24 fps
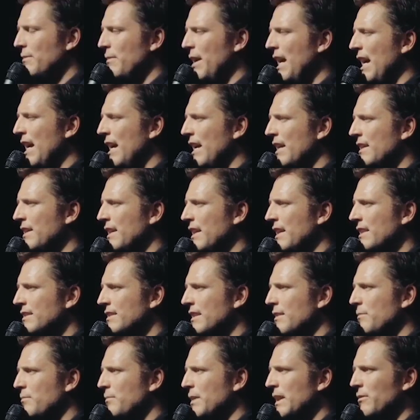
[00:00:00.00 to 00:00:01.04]
a man
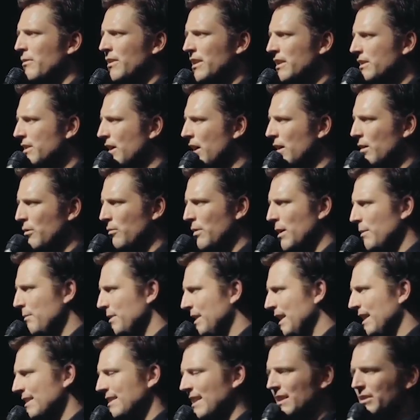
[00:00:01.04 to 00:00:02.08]
isn't being with a ton of
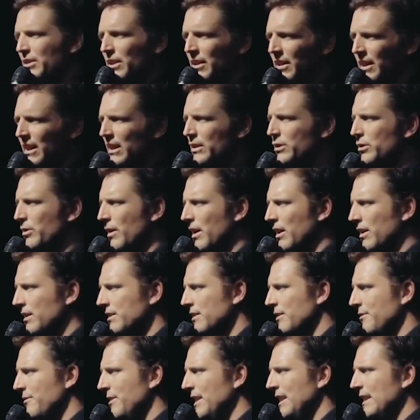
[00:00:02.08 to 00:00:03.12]
women. That's actually like a trail of
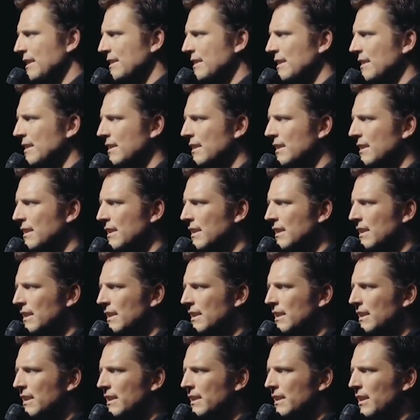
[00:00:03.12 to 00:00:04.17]
defeat.
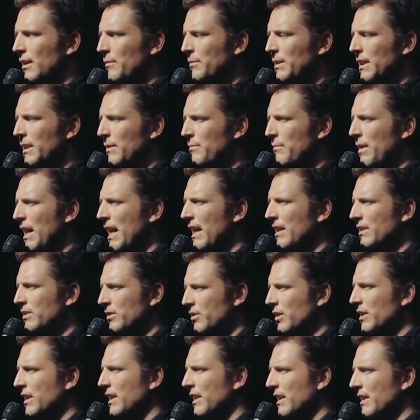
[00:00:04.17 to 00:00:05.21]
You know, being a man is
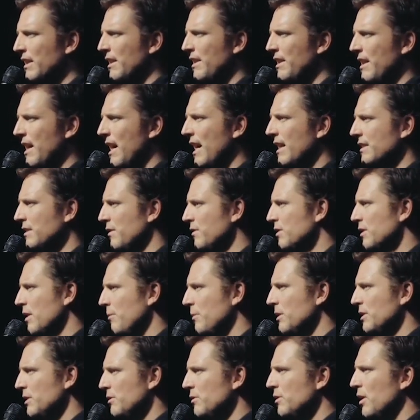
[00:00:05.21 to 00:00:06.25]
looking into the eyes of
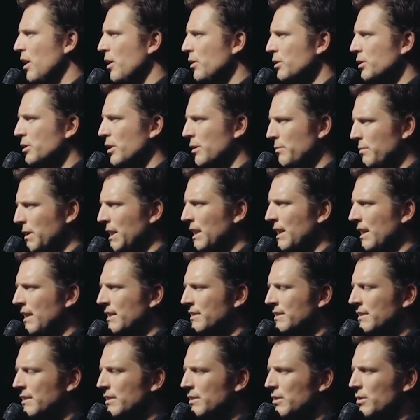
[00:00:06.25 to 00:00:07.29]
someone you know should be in an
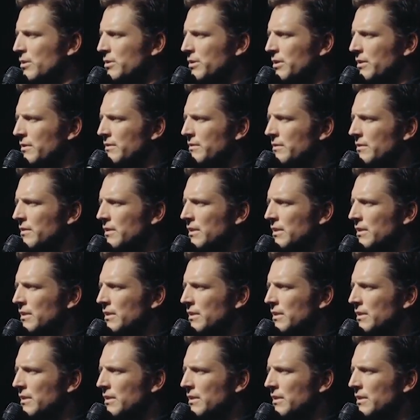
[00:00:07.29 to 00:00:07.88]
institution.